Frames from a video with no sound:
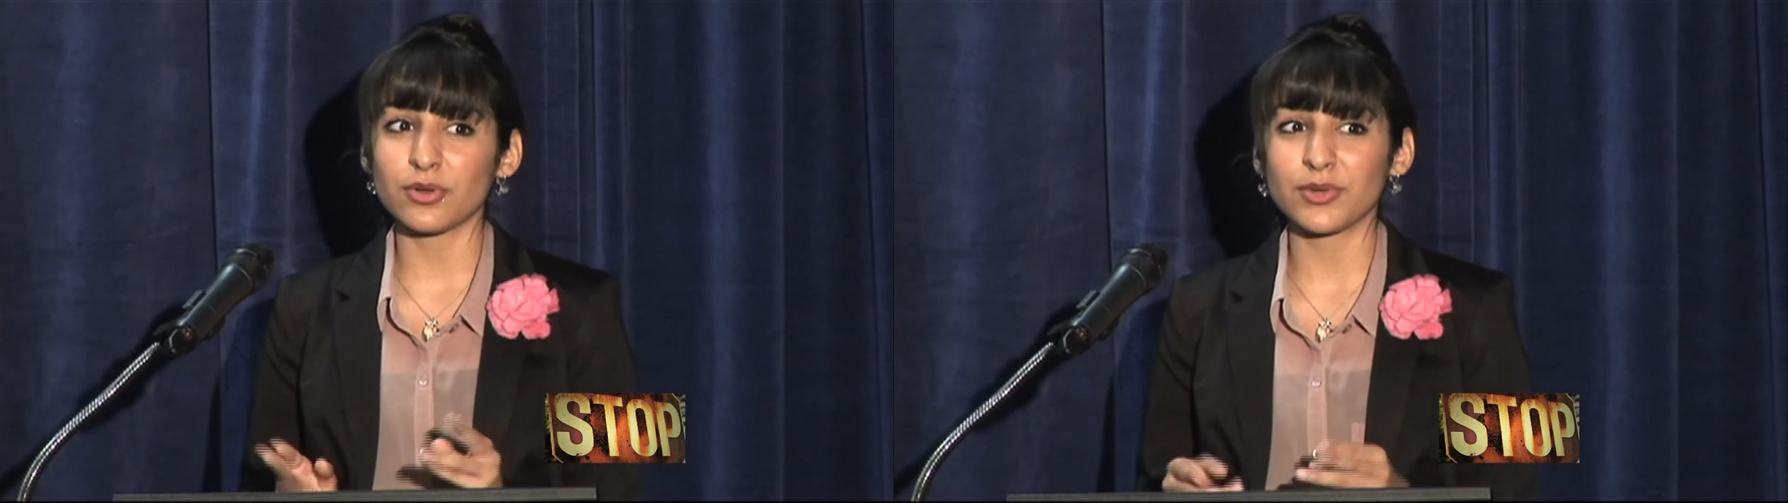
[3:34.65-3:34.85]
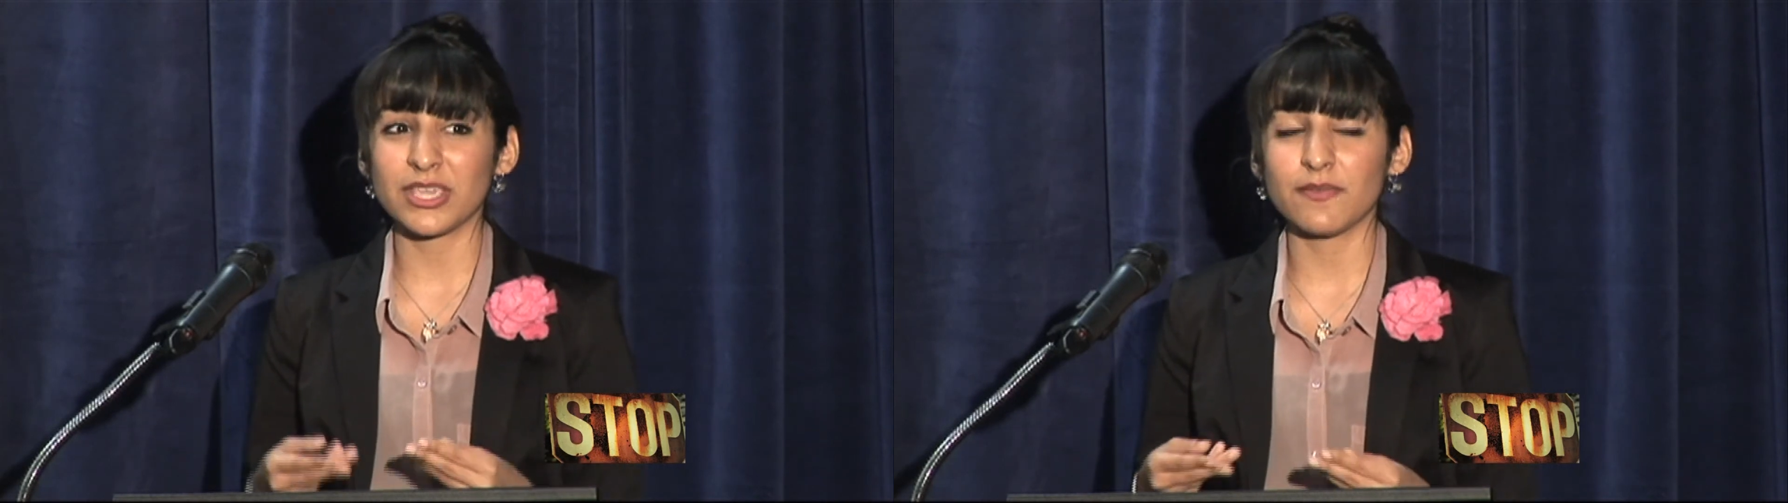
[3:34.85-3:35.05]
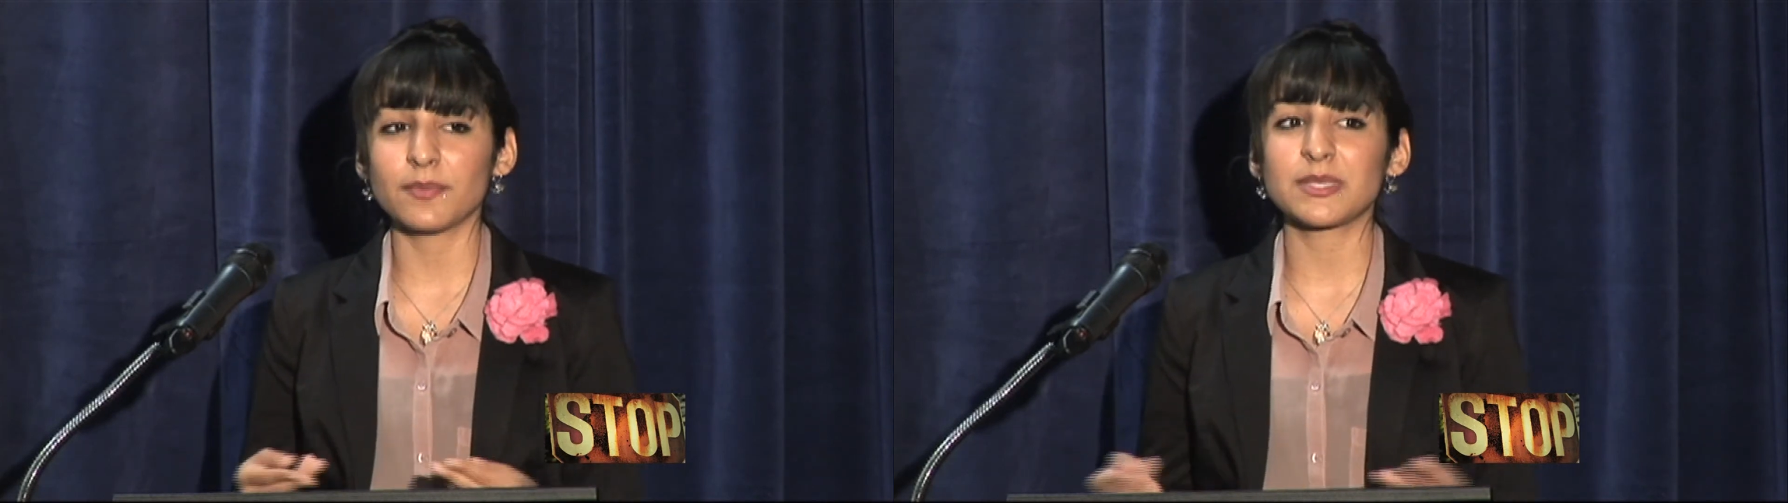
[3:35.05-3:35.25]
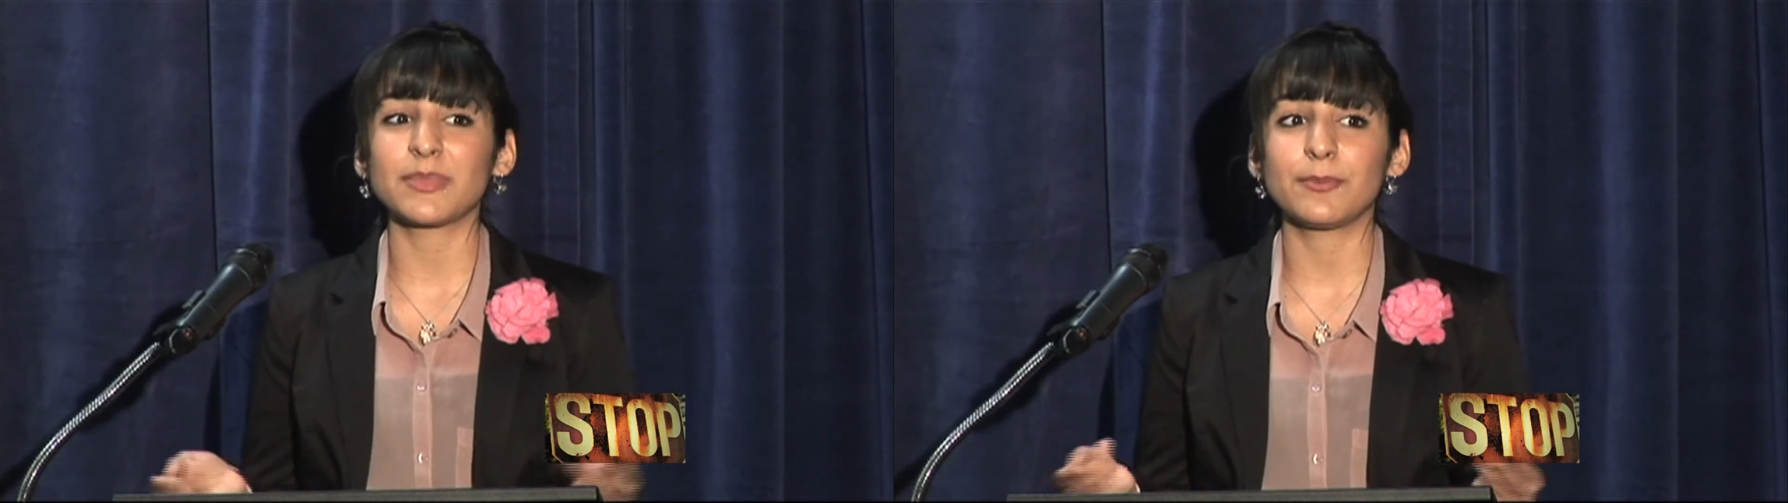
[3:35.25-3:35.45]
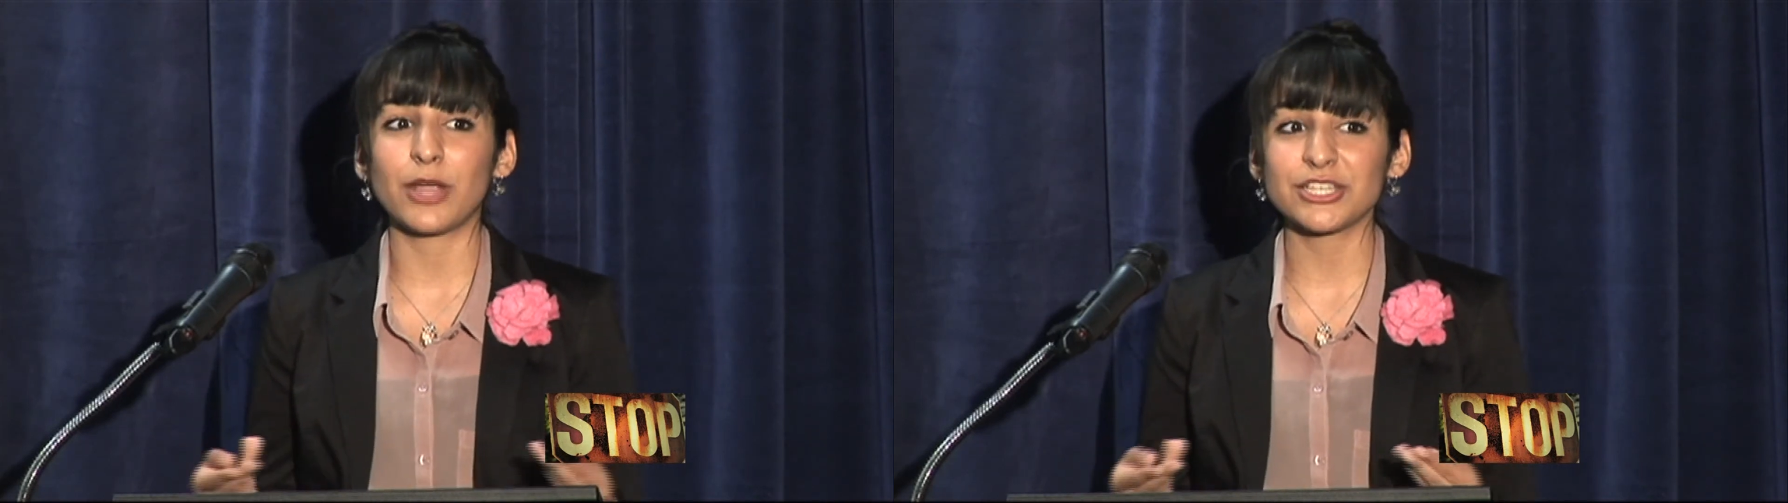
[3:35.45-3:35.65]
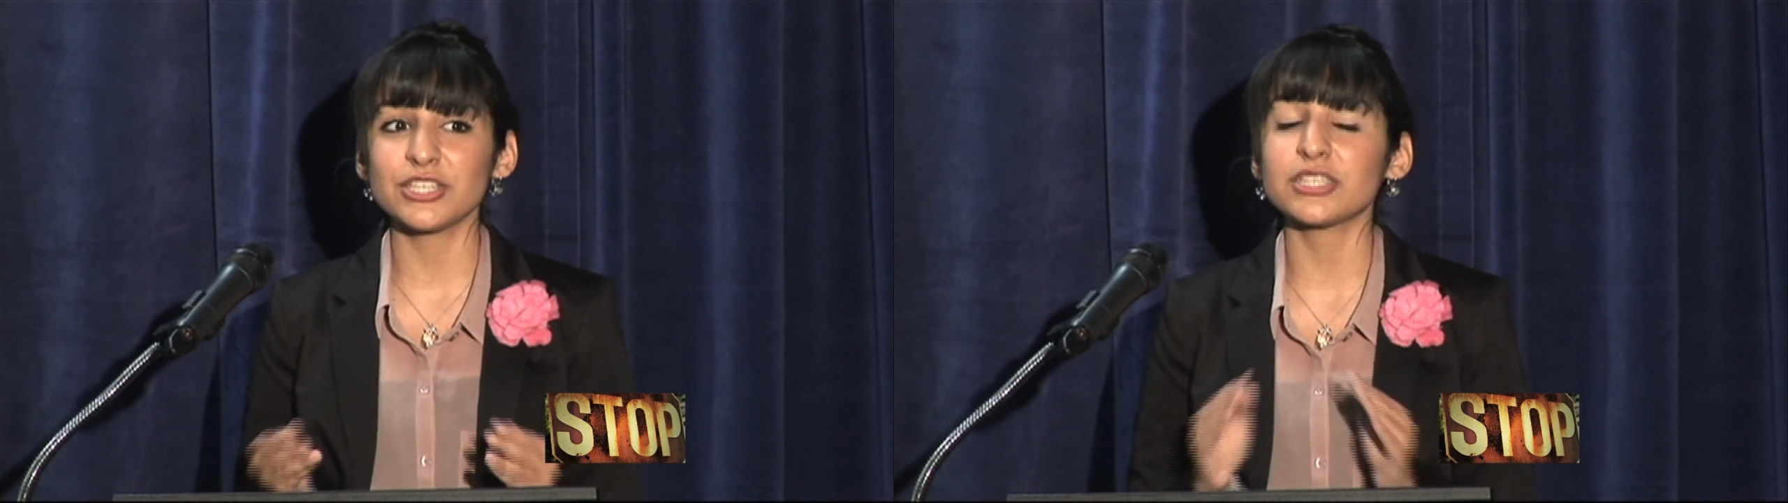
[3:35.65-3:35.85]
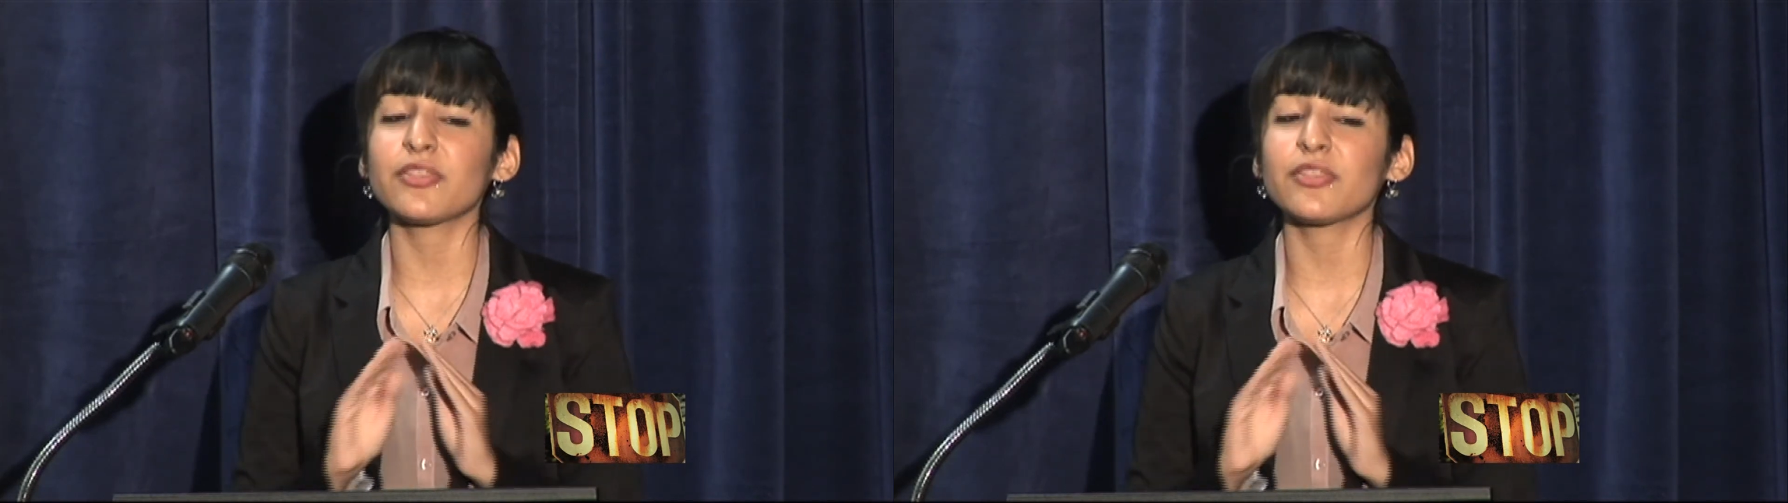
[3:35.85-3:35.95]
were to give up something precious,